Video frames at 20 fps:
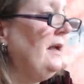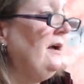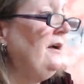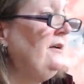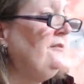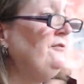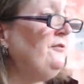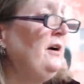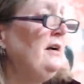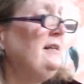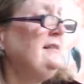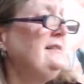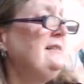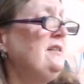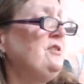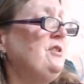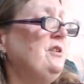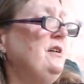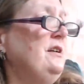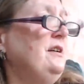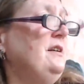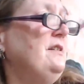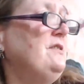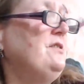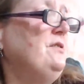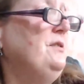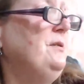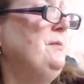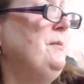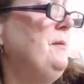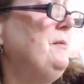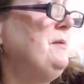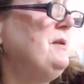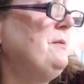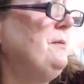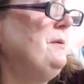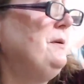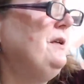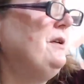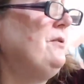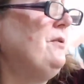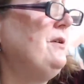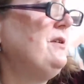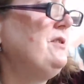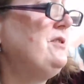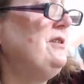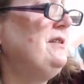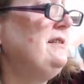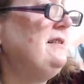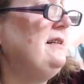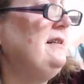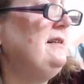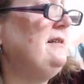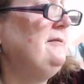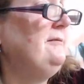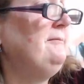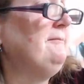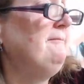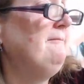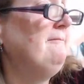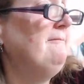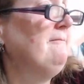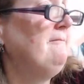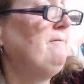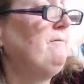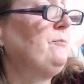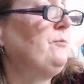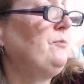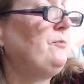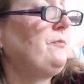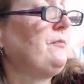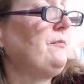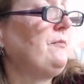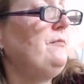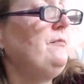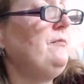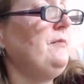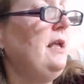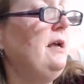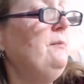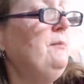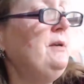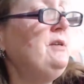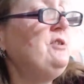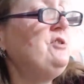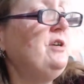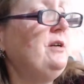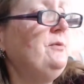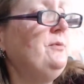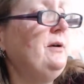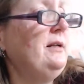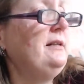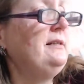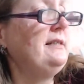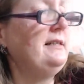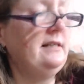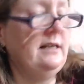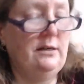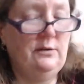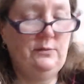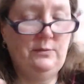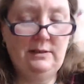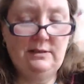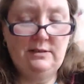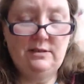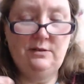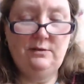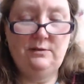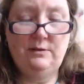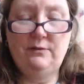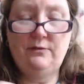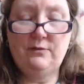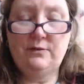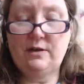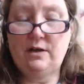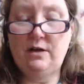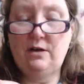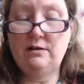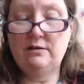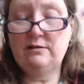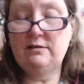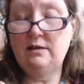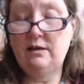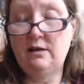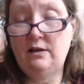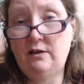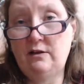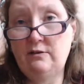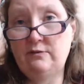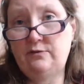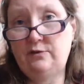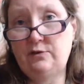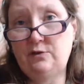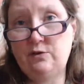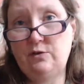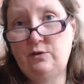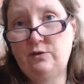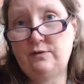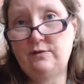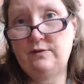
I'm fine, Tisha. Do remember to put your question down. Miss Chanwandi, I will do a card for